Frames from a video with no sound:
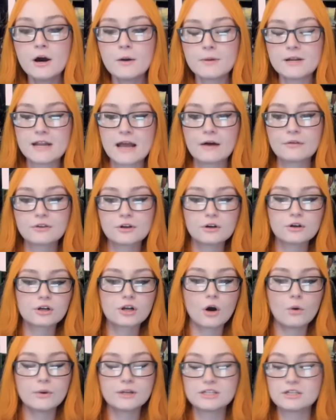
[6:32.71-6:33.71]
But now there are
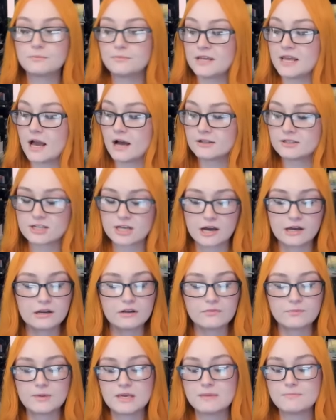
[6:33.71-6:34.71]
going to be a ton
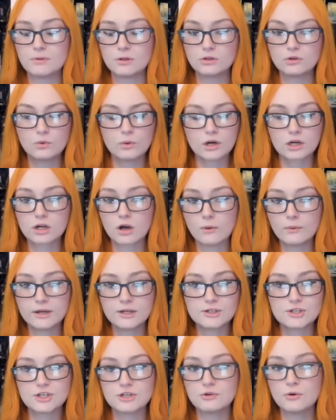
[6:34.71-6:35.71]
of people who are
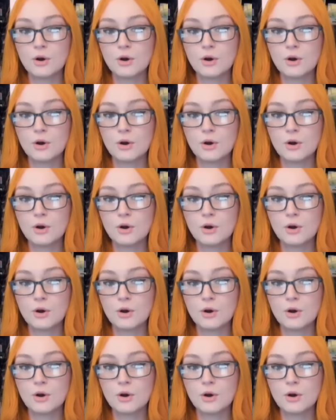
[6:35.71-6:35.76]
going to